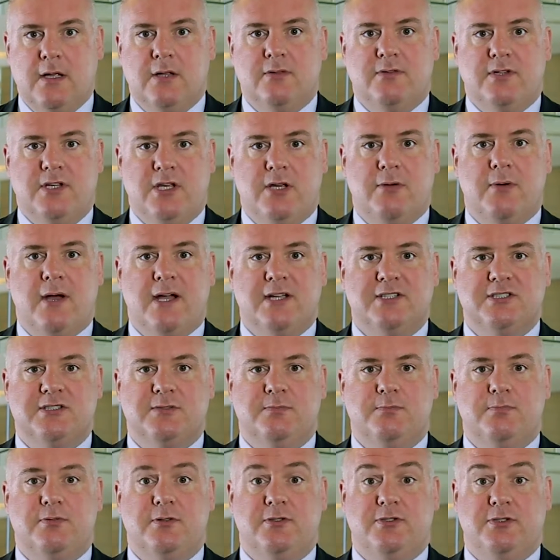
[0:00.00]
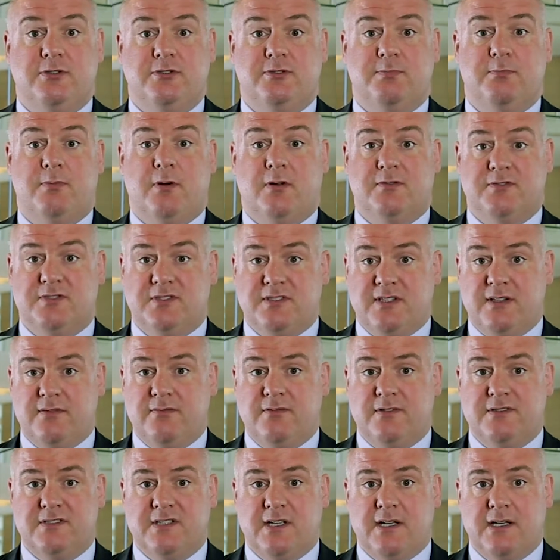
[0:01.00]
The US produced positive
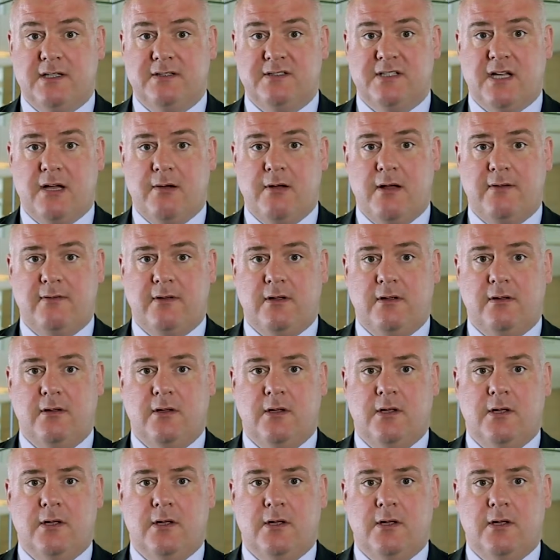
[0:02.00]
returns, however,